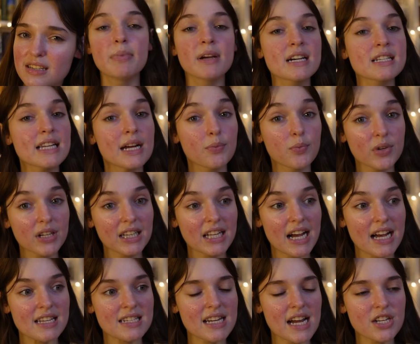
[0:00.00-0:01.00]
because I
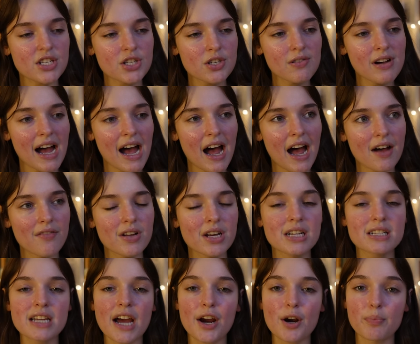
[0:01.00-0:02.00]
realized I do have an
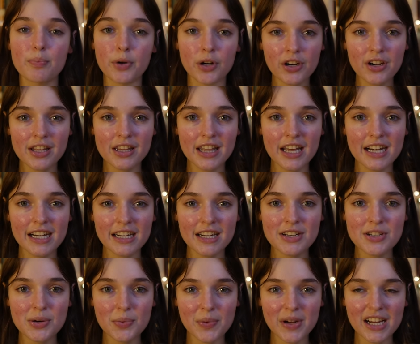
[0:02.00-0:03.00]
entire book that I need
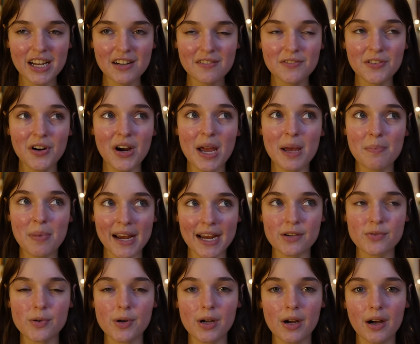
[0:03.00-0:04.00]
to read for a
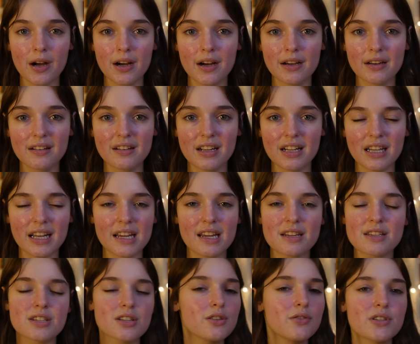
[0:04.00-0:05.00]
Patreon, like,
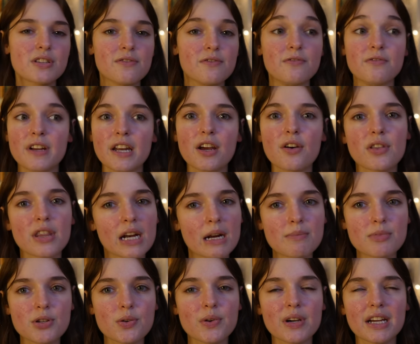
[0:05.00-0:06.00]
exclusive video that
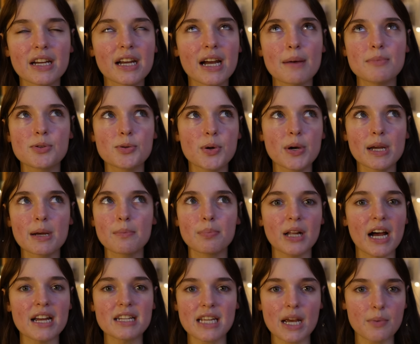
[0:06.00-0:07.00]
I'm doing. I'm doing a
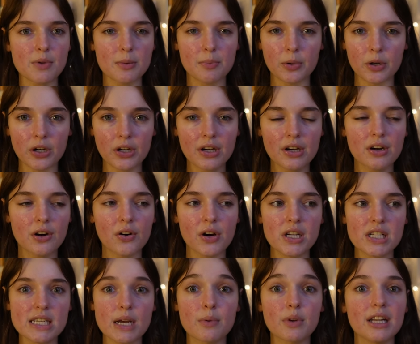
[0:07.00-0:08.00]
blind date with a book, or
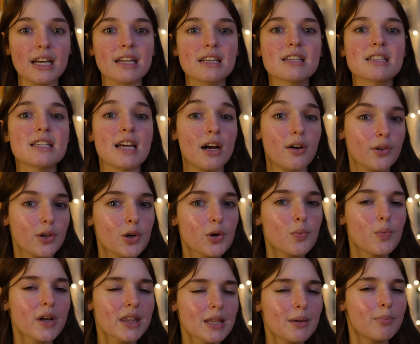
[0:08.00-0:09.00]
else I would, like, tell you
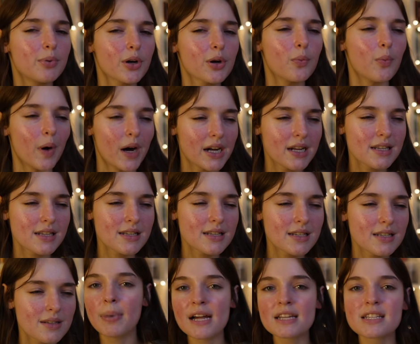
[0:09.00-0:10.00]
what the book
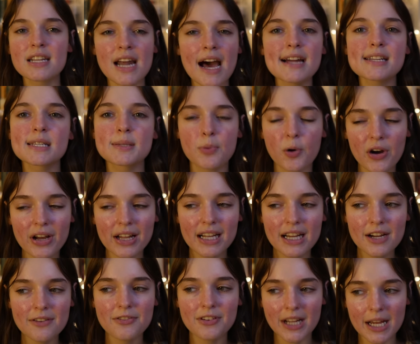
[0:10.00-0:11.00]
was. But to not spoil
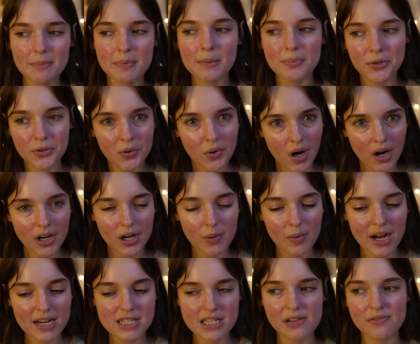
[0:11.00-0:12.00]
it for, like, people who are gonna
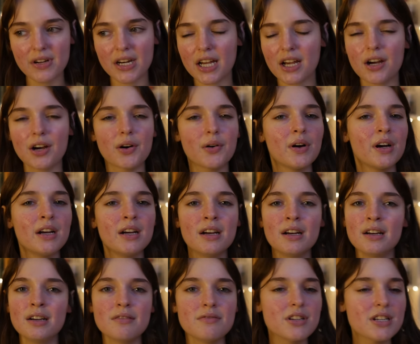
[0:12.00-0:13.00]
watch that video,
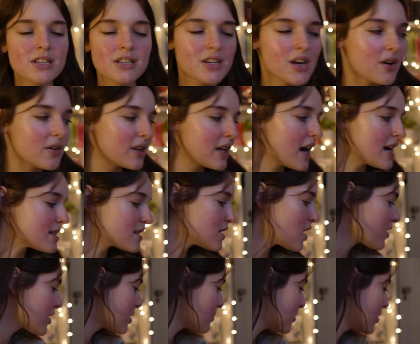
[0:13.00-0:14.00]
just know that I
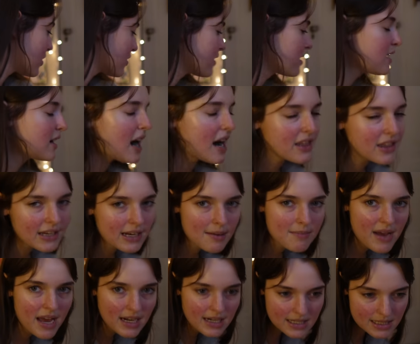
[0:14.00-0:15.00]
started a book. I think I
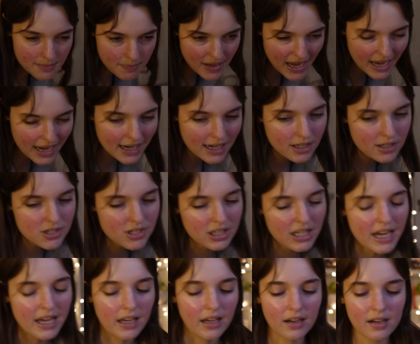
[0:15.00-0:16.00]
made it to page,
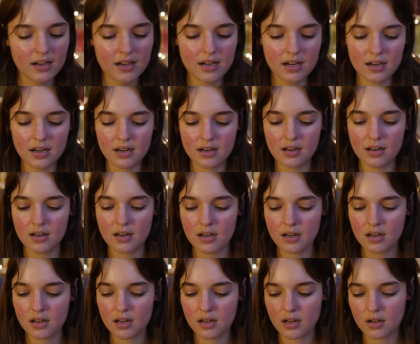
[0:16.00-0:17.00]
like,
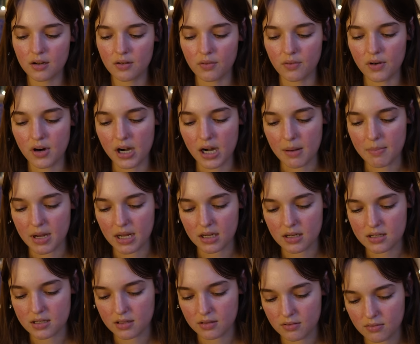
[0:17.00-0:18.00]
where did I make it
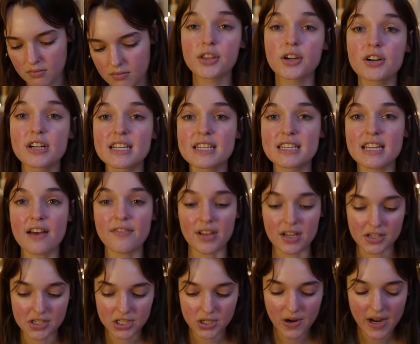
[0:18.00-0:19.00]
to?
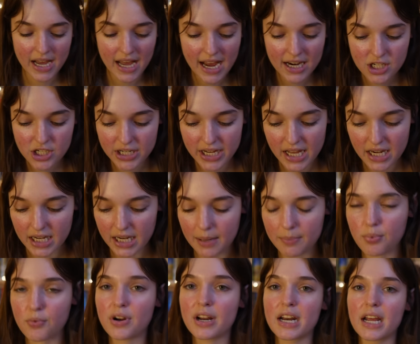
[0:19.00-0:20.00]
37. So I actually ended
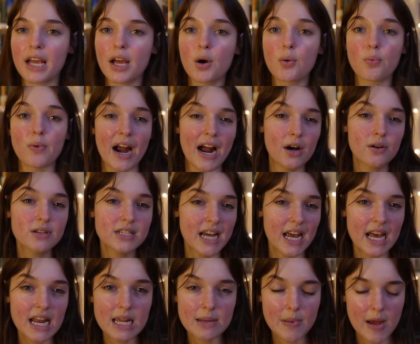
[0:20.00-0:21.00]
up reading around
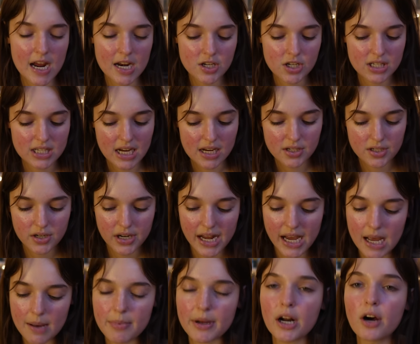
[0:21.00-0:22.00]
80 pages
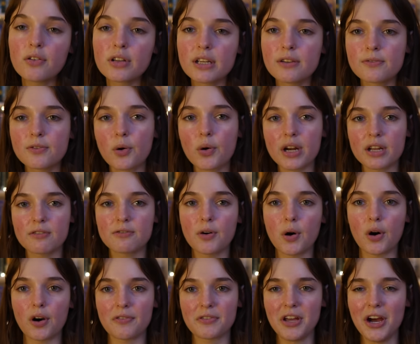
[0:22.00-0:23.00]
yesterday, but only
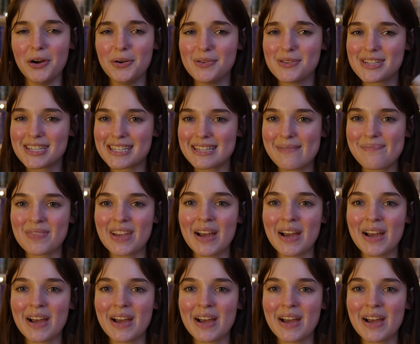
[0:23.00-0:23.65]
44 of those